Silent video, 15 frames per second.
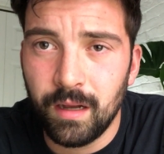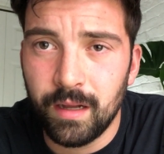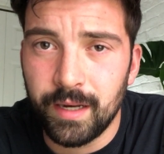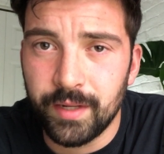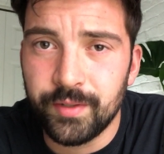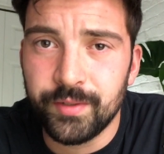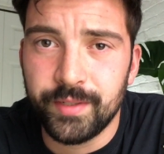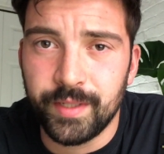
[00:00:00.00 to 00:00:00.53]

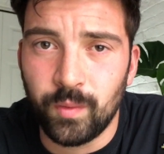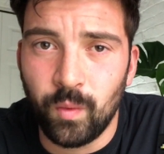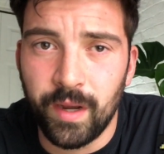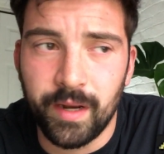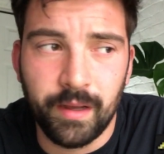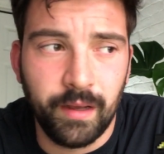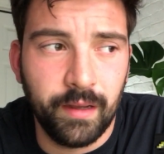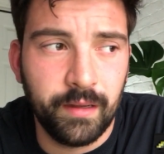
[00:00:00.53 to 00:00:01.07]
interesting way
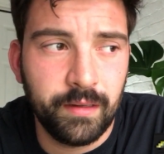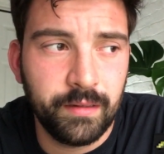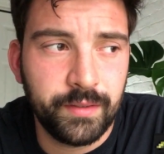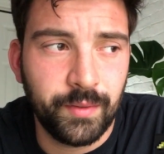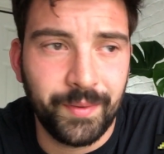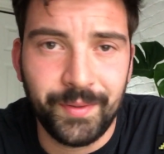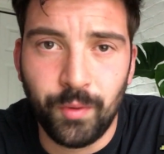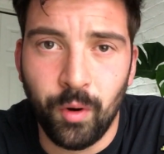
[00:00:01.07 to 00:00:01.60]
to
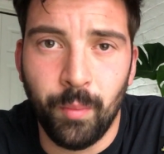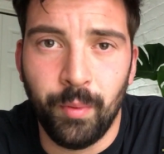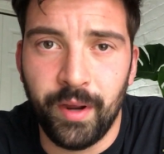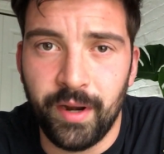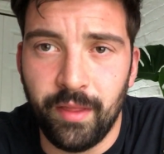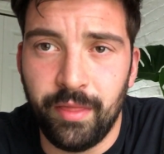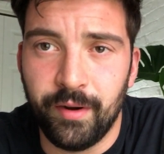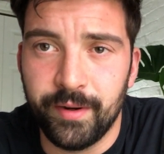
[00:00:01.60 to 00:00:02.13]

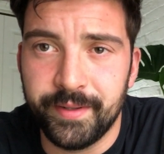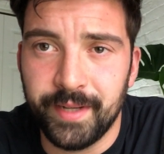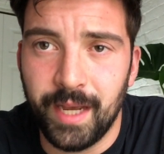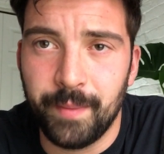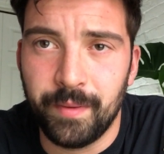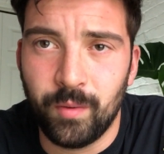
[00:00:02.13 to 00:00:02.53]
incorporate a third type.